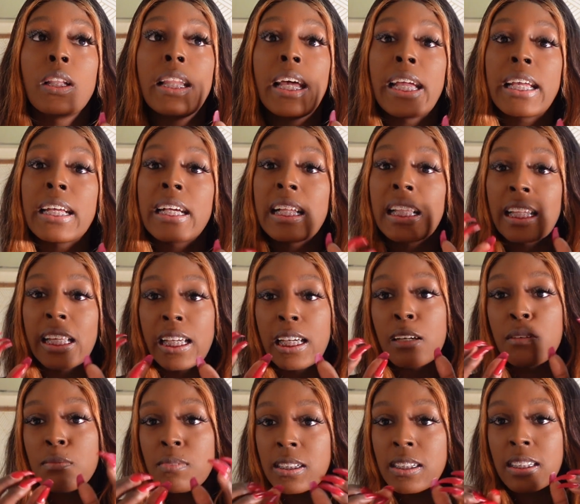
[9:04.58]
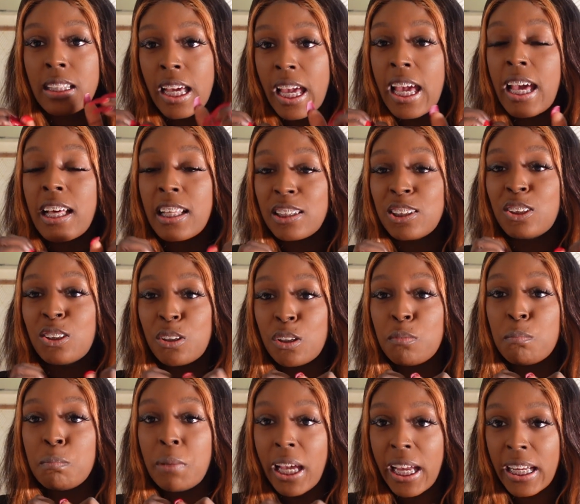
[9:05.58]
they glance at your
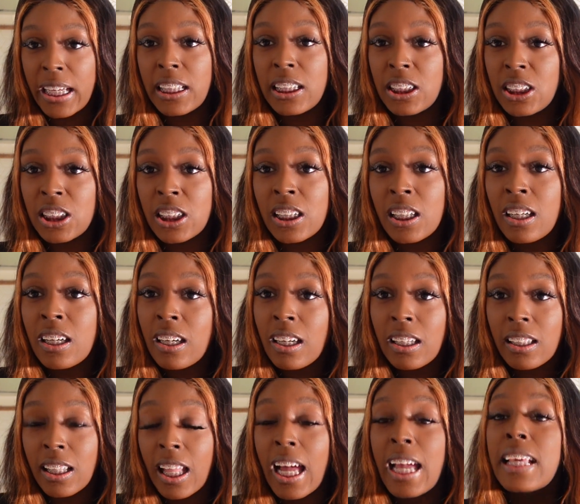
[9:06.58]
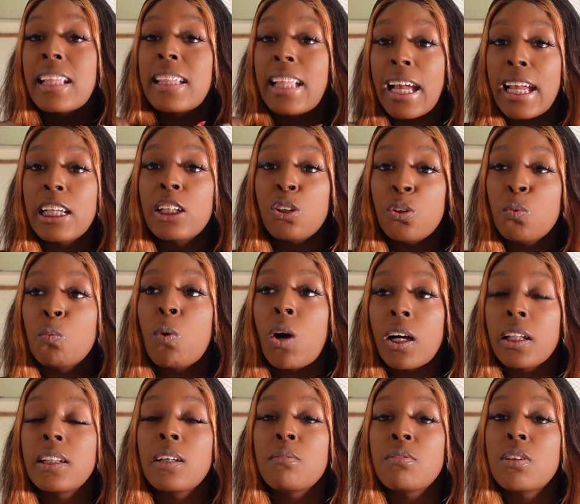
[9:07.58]
page, like you
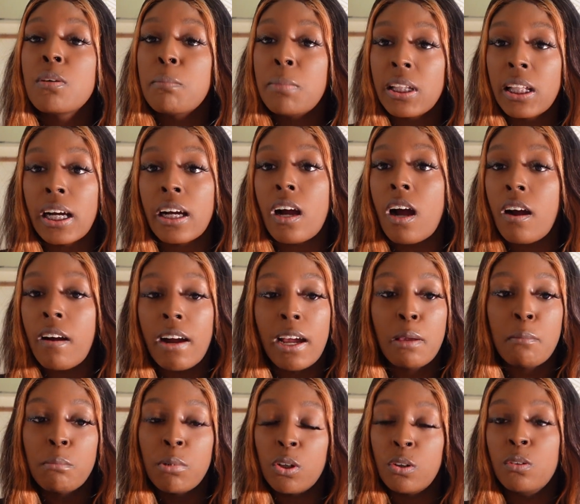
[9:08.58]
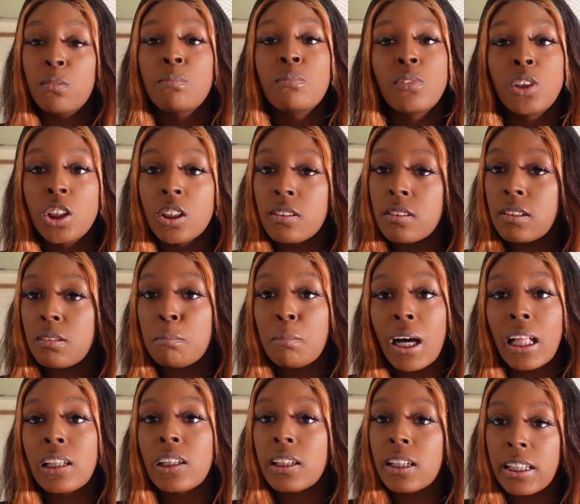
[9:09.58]
want them to be like, all right, boom, just by
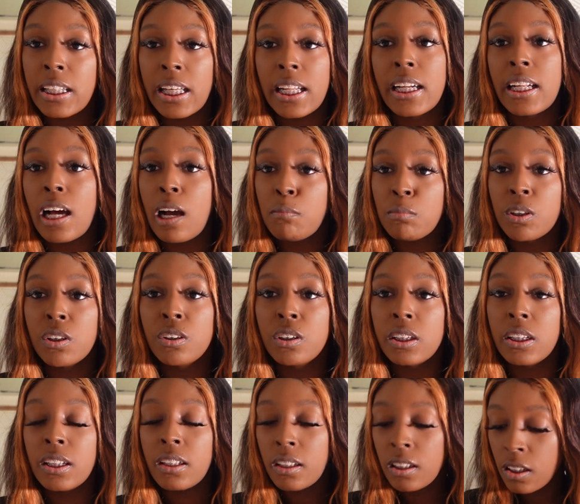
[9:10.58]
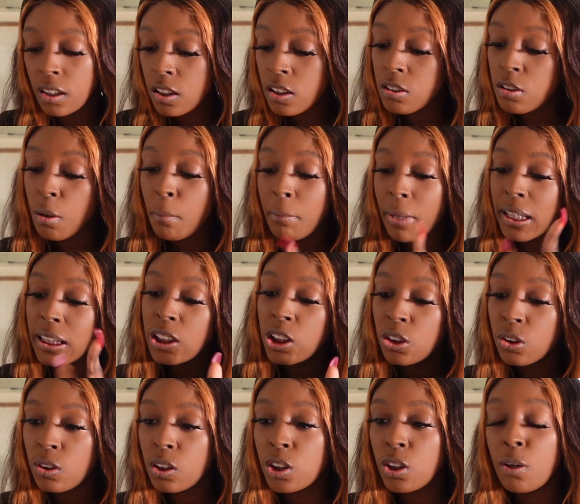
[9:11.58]
looking at it, I'm good. So make
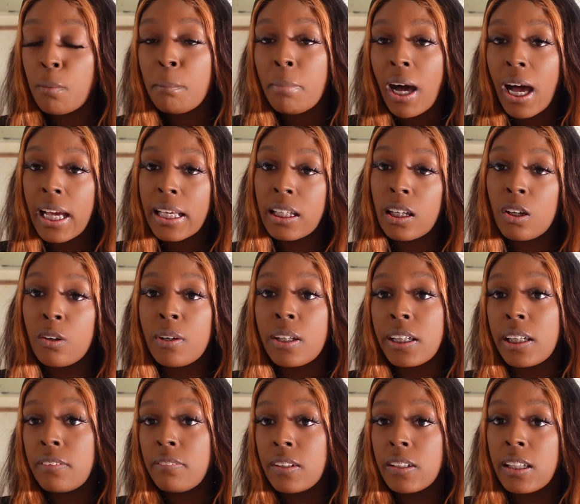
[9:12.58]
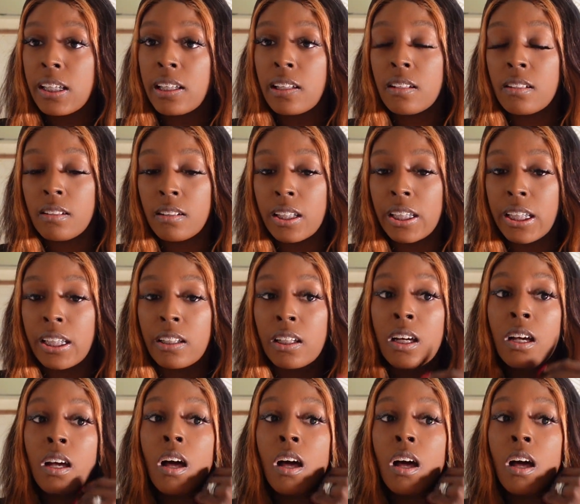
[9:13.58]
sure your bio and everything is linked.